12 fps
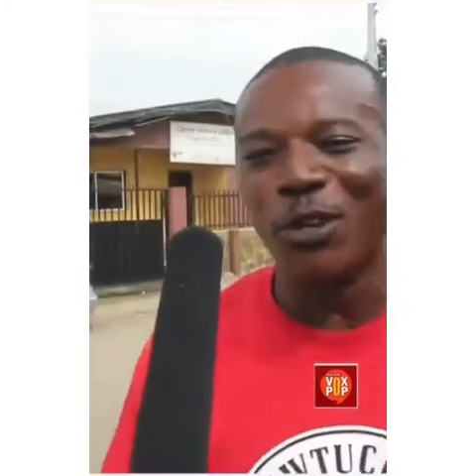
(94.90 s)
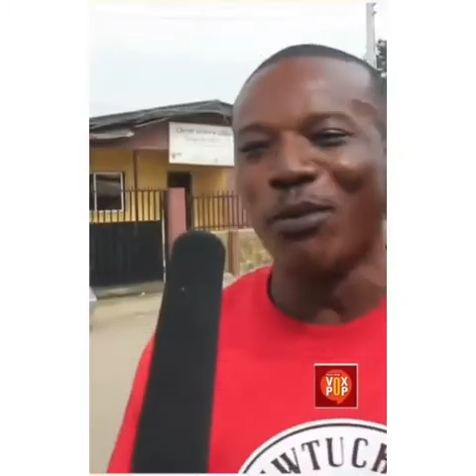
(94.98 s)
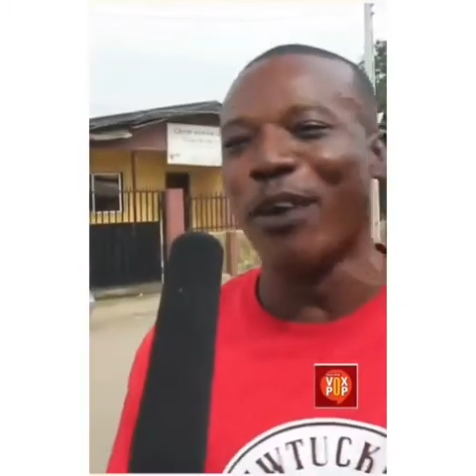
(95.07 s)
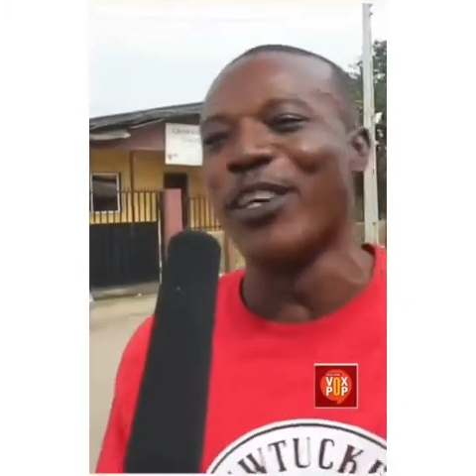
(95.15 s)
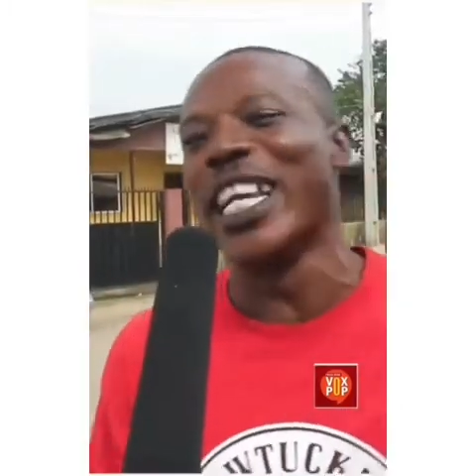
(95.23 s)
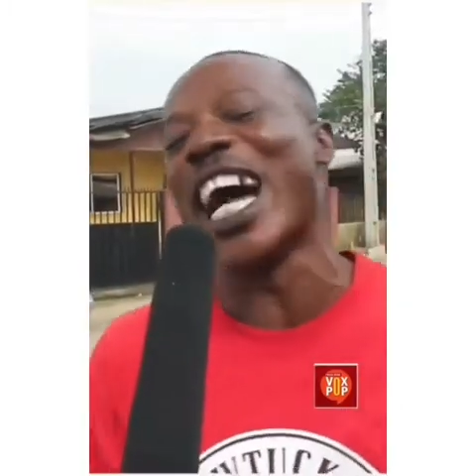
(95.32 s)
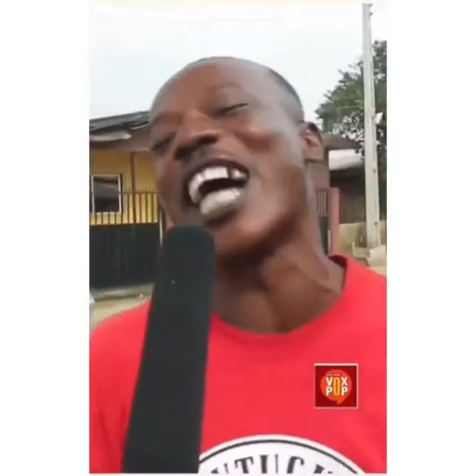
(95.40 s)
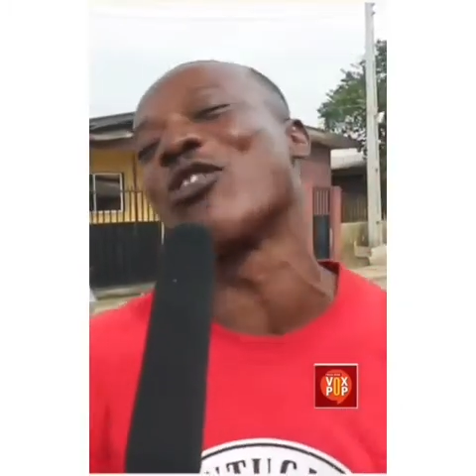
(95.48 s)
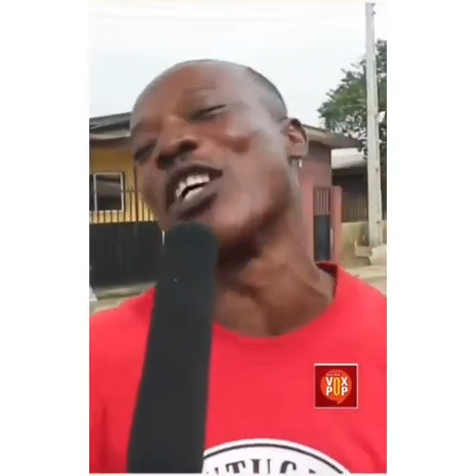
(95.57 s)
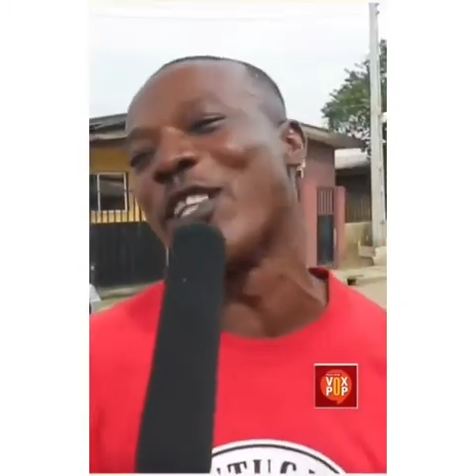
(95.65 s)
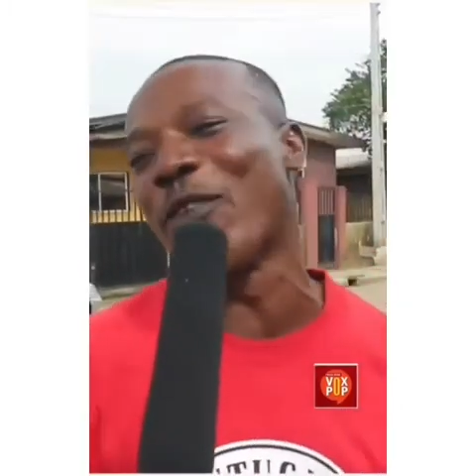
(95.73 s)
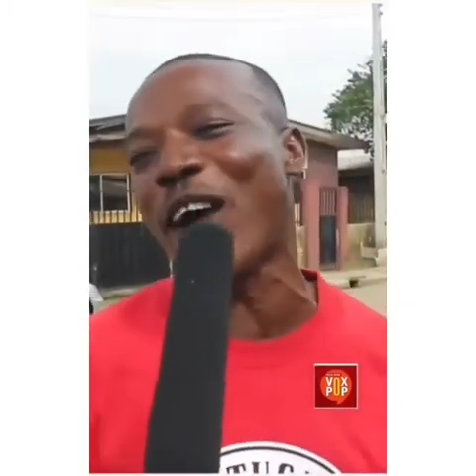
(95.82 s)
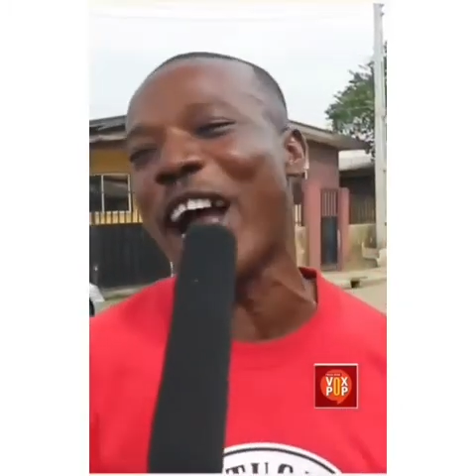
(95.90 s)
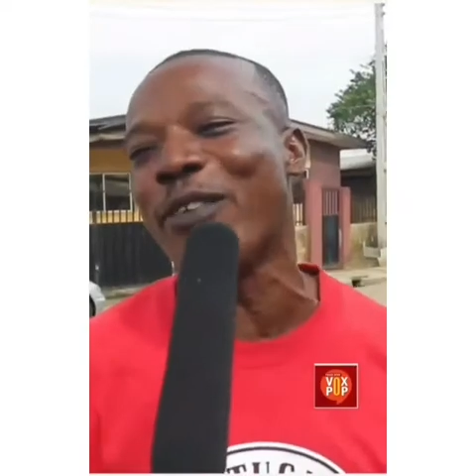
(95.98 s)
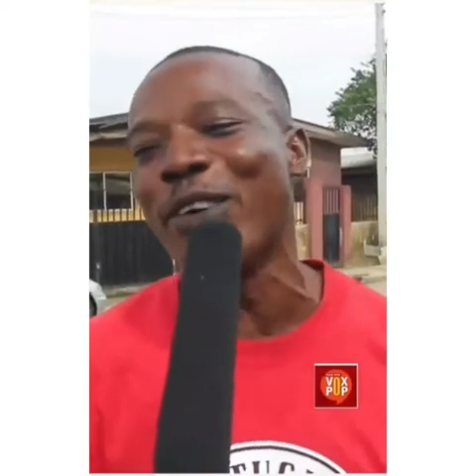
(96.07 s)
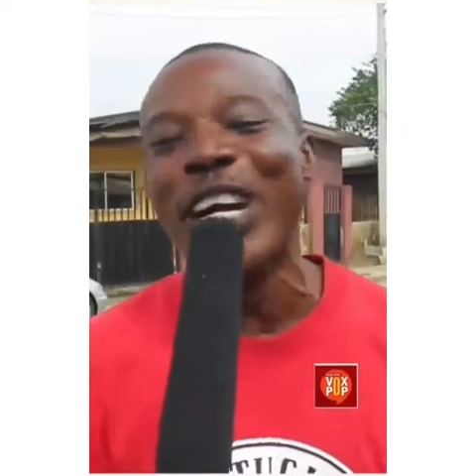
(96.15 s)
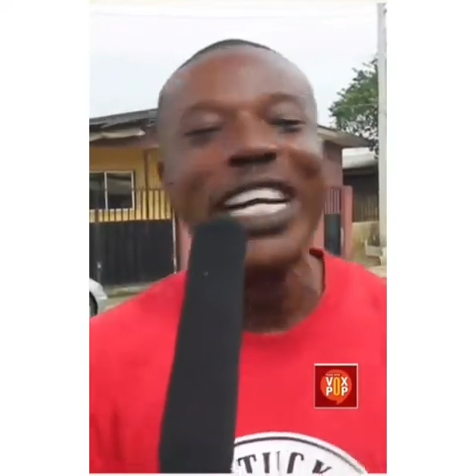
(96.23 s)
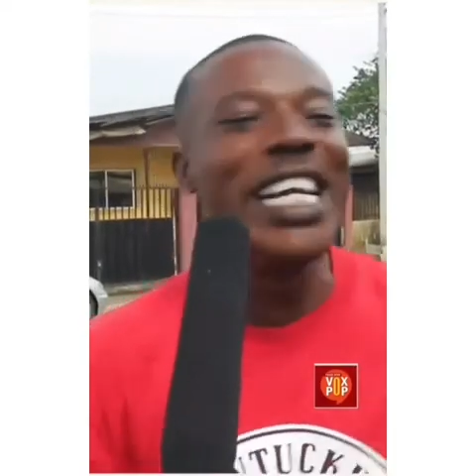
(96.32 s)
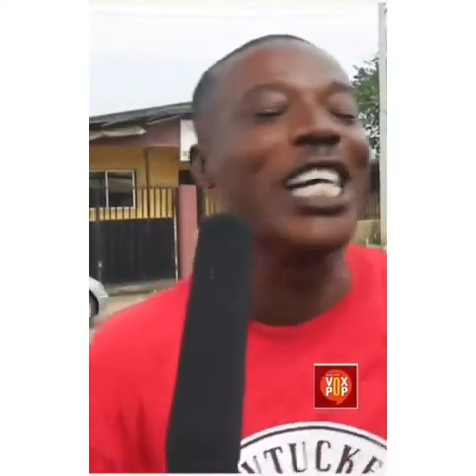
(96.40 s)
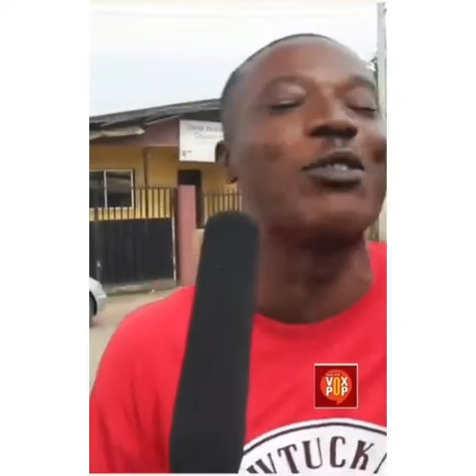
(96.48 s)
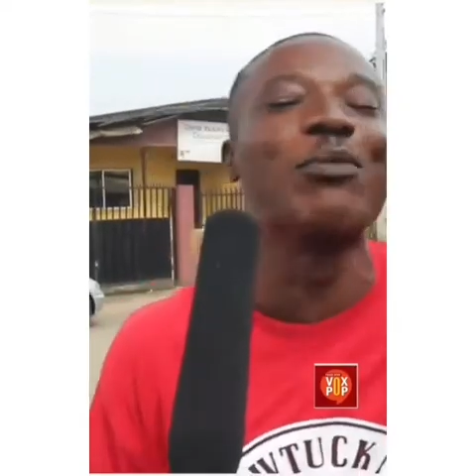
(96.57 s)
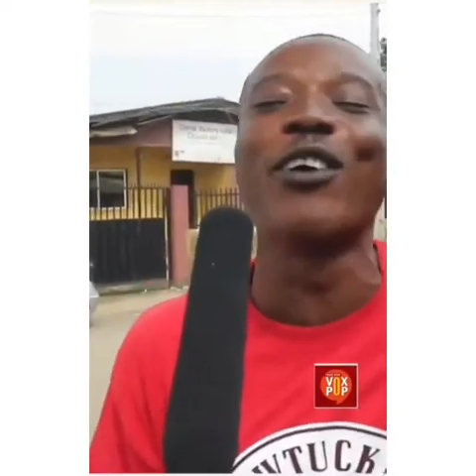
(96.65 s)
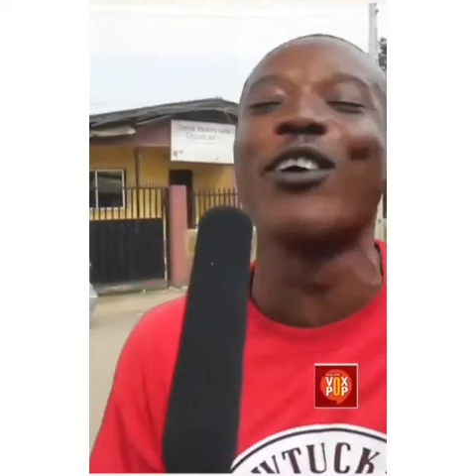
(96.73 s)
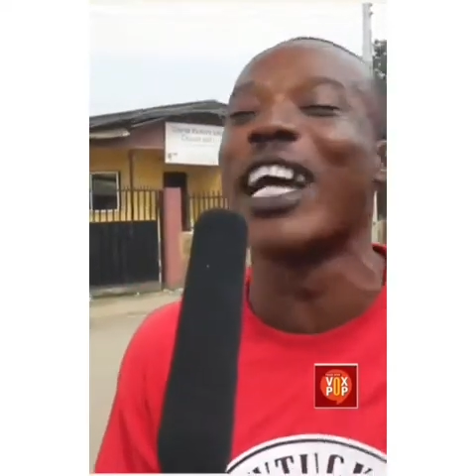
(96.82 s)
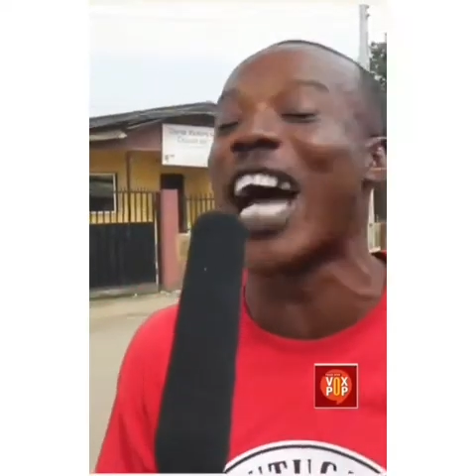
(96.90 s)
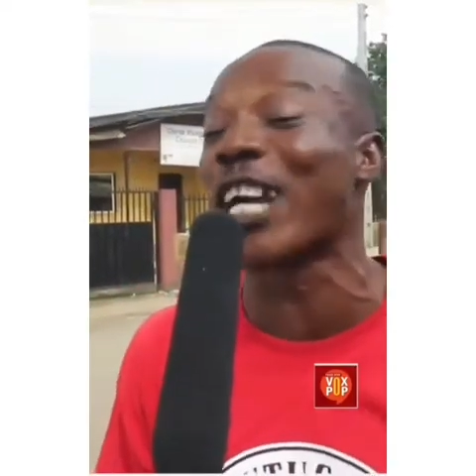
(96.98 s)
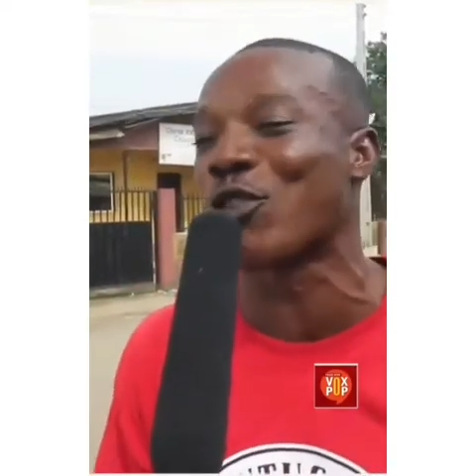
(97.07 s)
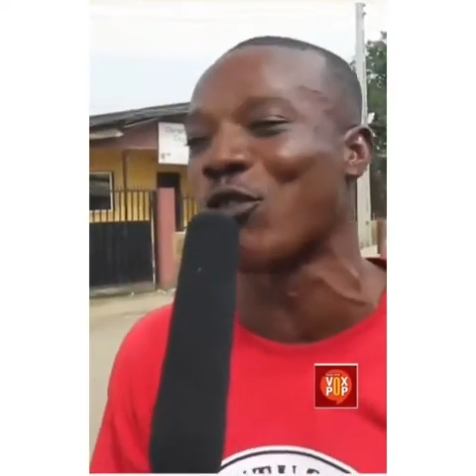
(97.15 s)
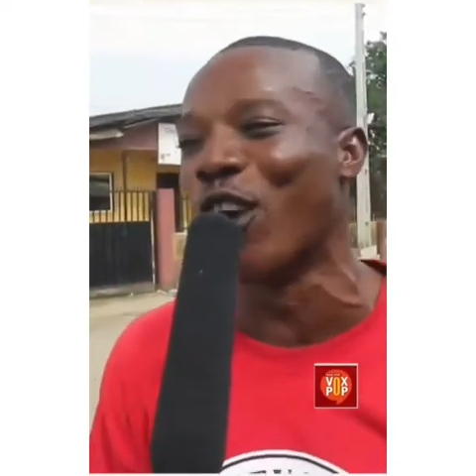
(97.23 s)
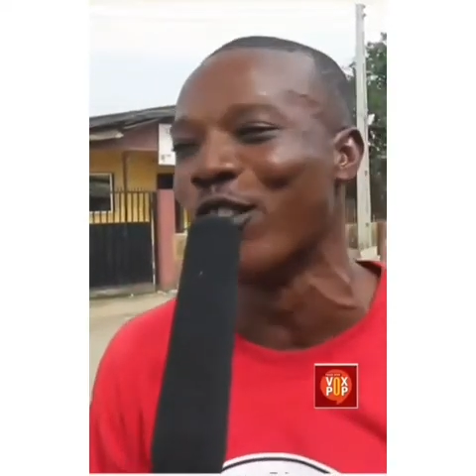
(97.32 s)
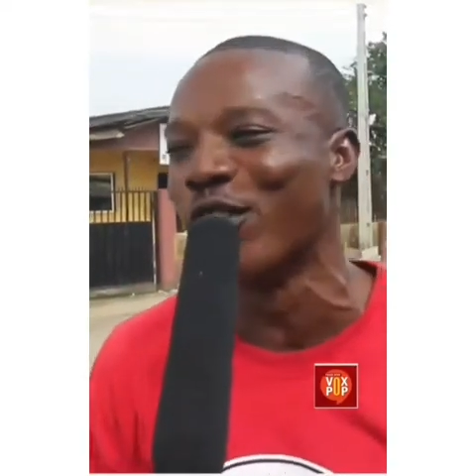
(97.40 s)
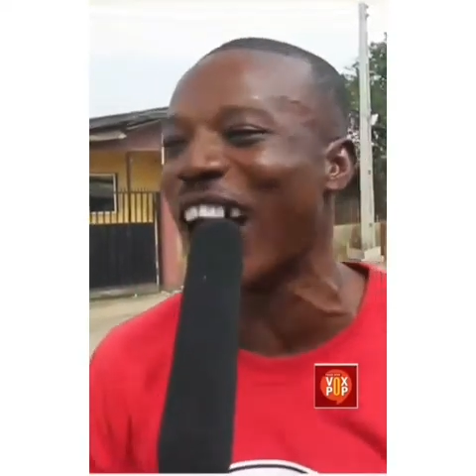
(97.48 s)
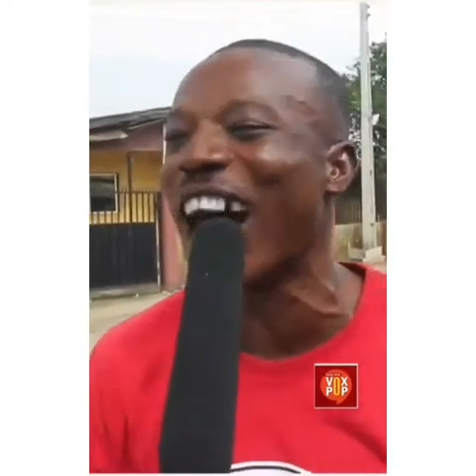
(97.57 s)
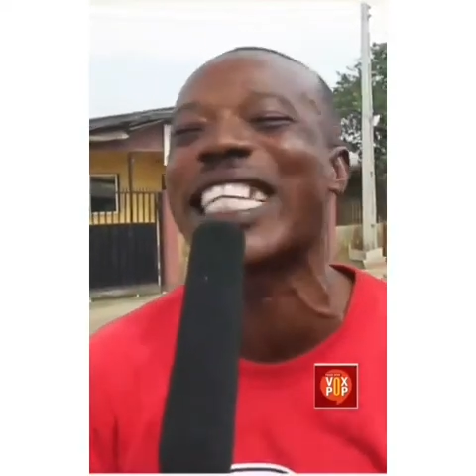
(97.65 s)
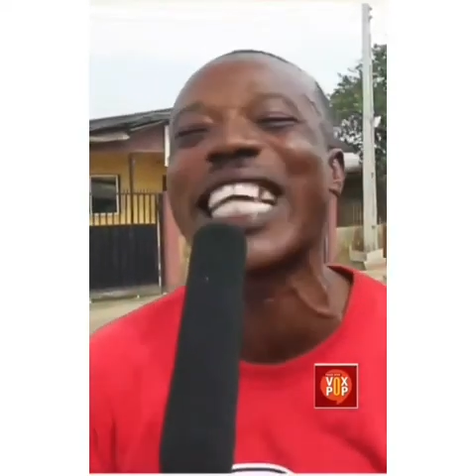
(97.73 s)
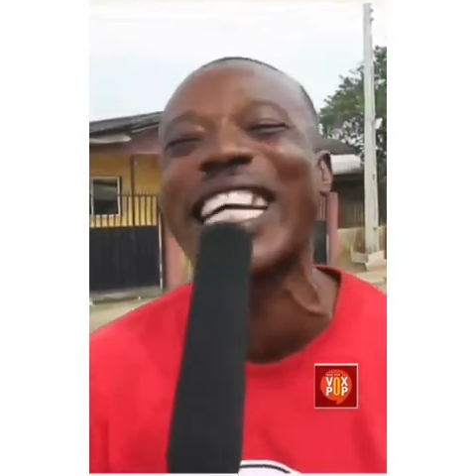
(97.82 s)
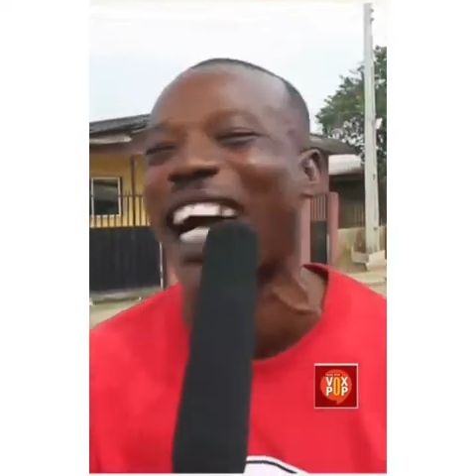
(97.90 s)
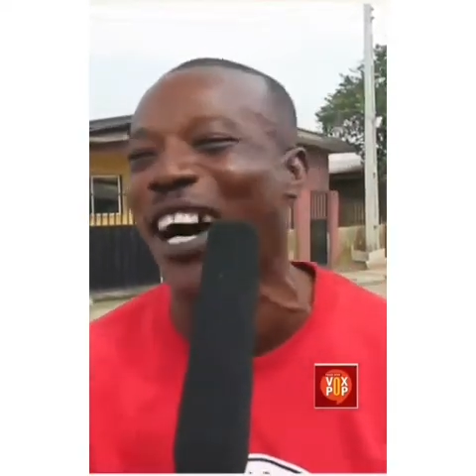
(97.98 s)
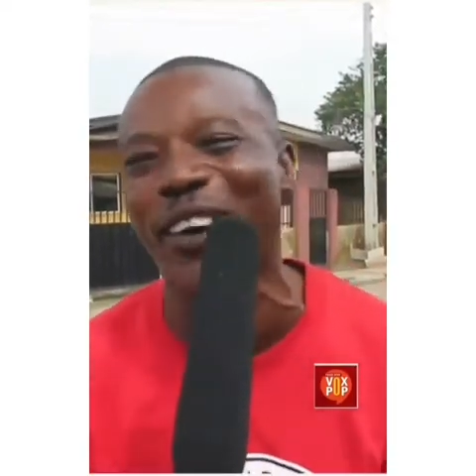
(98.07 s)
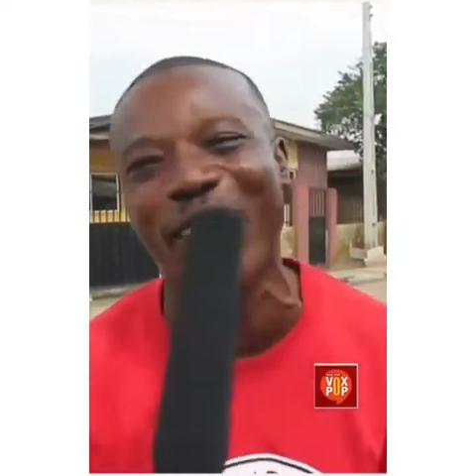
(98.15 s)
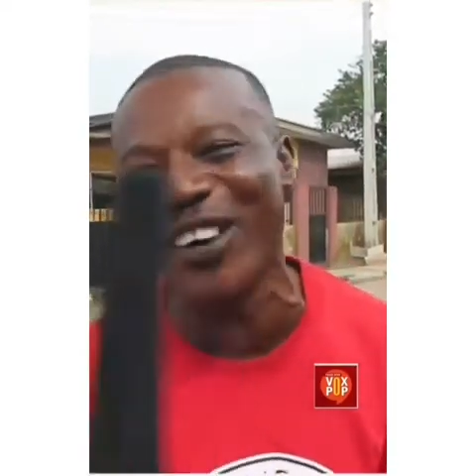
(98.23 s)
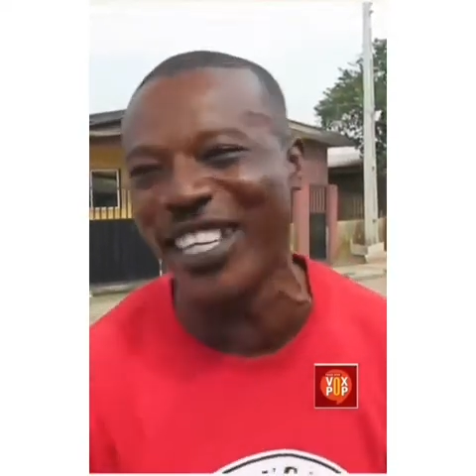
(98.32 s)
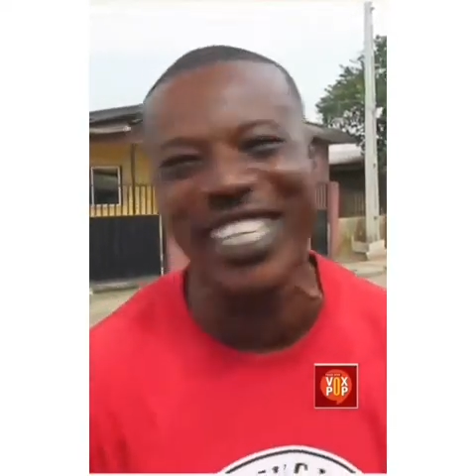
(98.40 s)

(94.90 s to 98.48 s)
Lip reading: Tomorrow they ask 25. Next tomorrow they ask 200. At Yahoo.